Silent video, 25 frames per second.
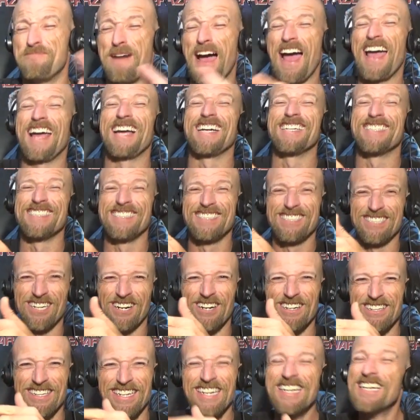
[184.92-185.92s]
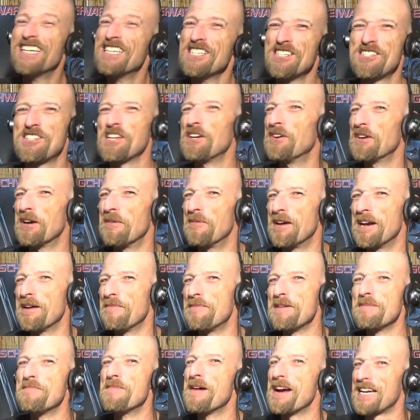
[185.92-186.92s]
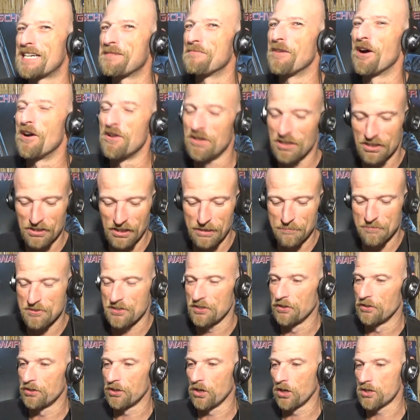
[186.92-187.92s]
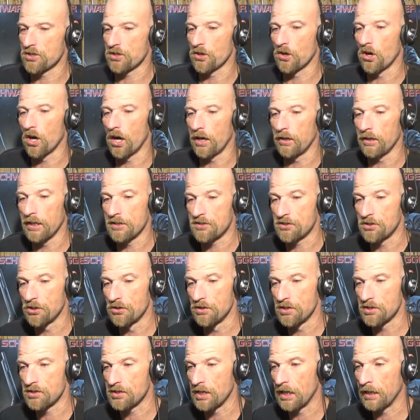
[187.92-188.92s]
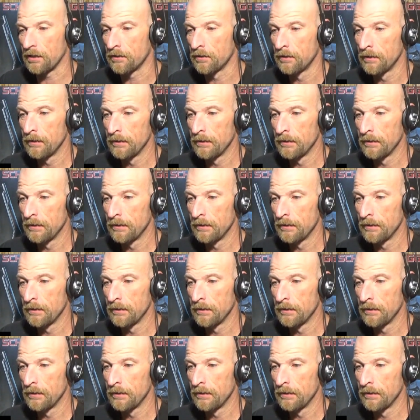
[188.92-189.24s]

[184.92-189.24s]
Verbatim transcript: Bang, throw it. See what I mean? I'll be making my own clips soon, guys. All right, let's do this thing.